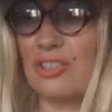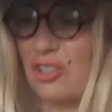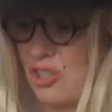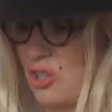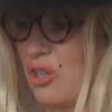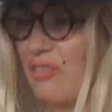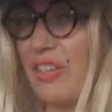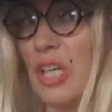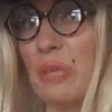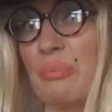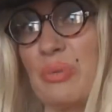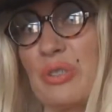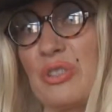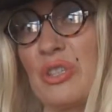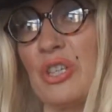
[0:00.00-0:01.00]
She's so
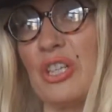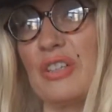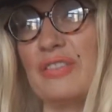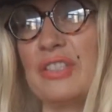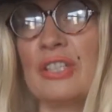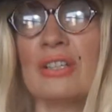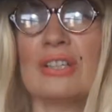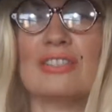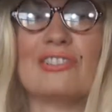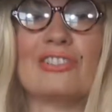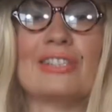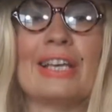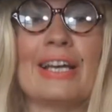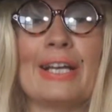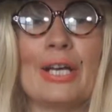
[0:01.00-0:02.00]
well preserved.
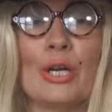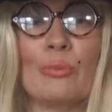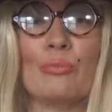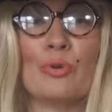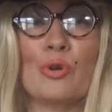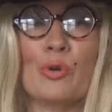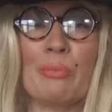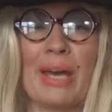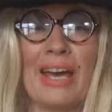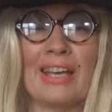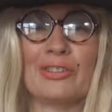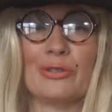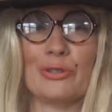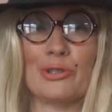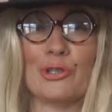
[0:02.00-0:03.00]
She's getting her broom
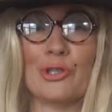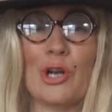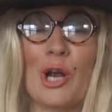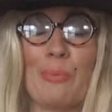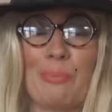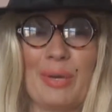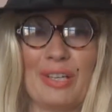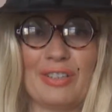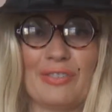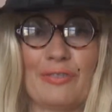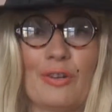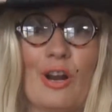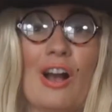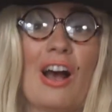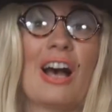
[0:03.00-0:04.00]
handle sharpened
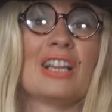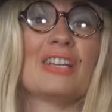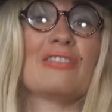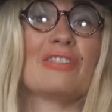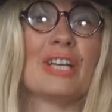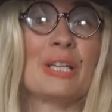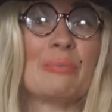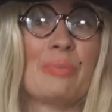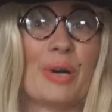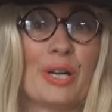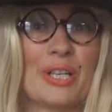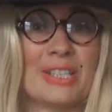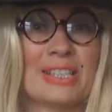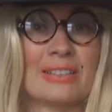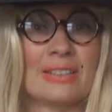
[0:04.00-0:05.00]
for our Halloween
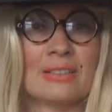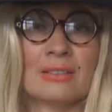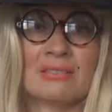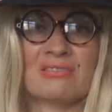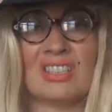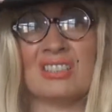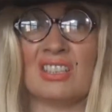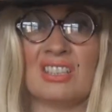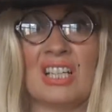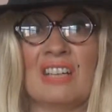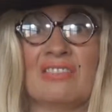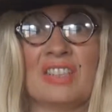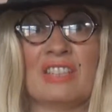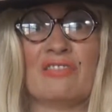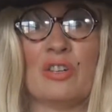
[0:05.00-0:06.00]
party. What a
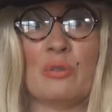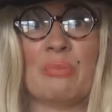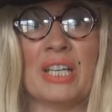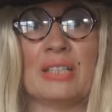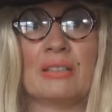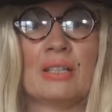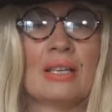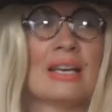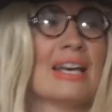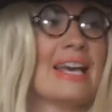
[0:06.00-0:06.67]
lovely woman.